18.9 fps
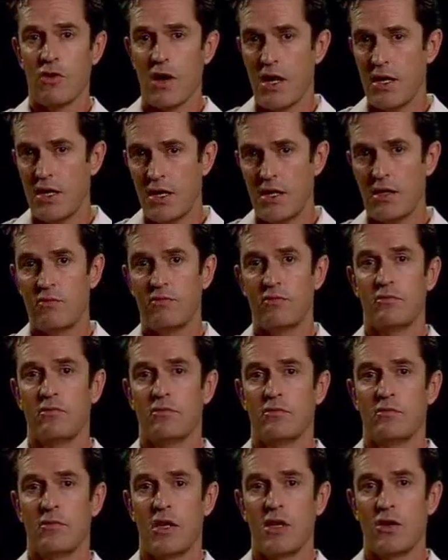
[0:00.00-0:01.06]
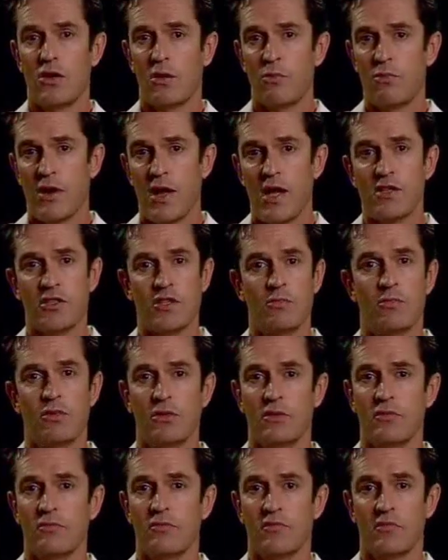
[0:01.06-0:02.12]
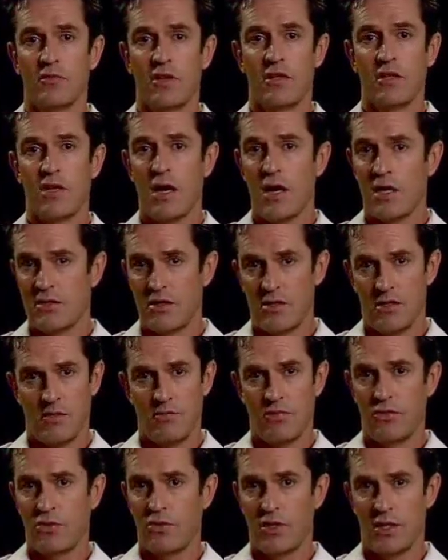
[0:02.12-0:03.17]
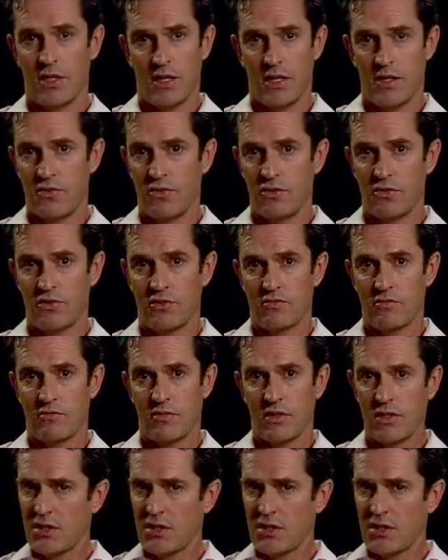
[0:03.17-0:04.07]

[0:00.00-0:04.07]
Grainy, incomprehensible, and utterly boring, I thought.